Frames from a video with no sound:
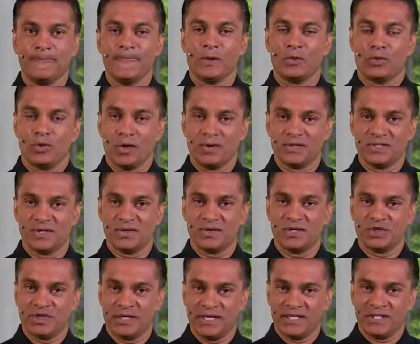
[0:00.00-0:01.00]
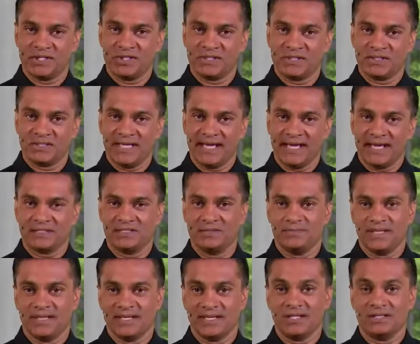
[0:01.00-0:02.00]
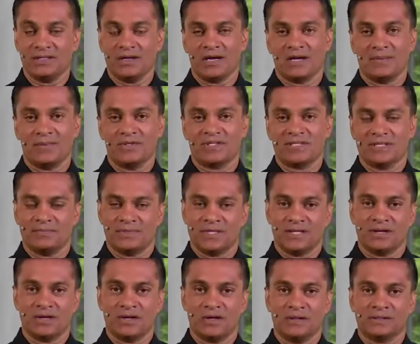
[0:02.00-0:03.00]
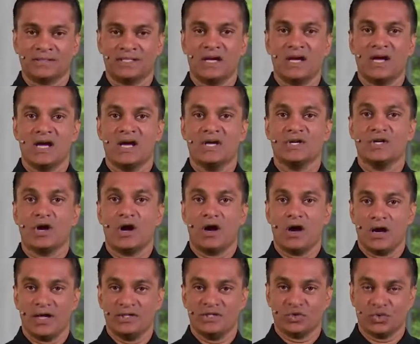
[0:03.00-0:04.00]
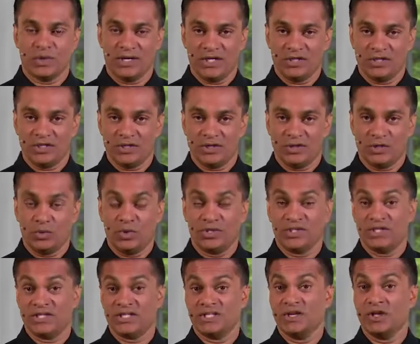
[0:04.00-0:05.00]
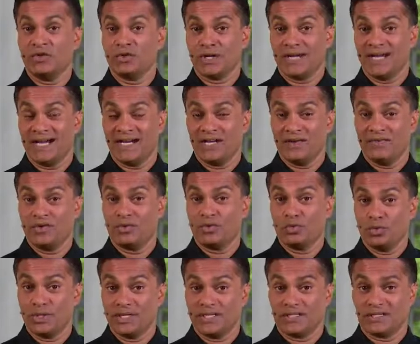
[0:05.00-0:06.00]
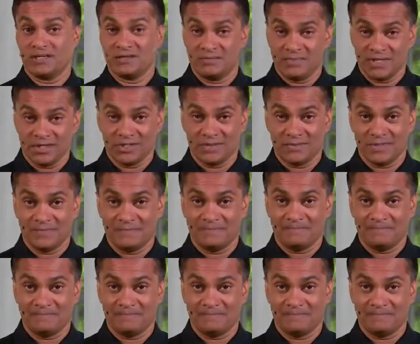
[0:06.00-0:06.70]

We're also going to change tacks a bit and talk about something called an odds ratio, which is another kind of risk measurement.